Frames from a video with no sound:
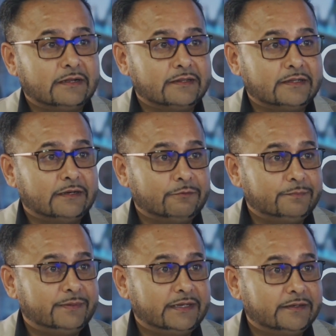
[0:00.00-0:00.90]
I think that
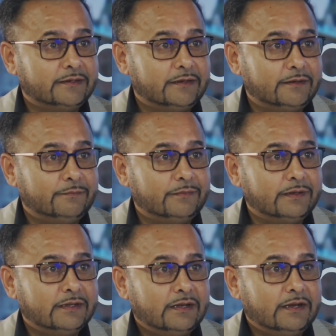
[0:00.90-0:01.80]
would be
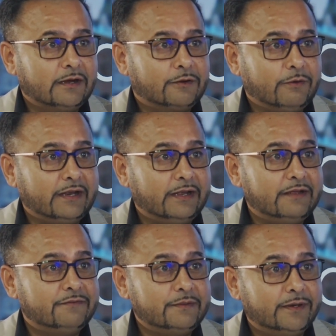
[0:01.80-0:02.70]
quite a
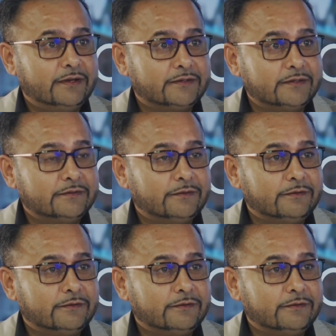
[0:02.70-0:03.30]
heavy burden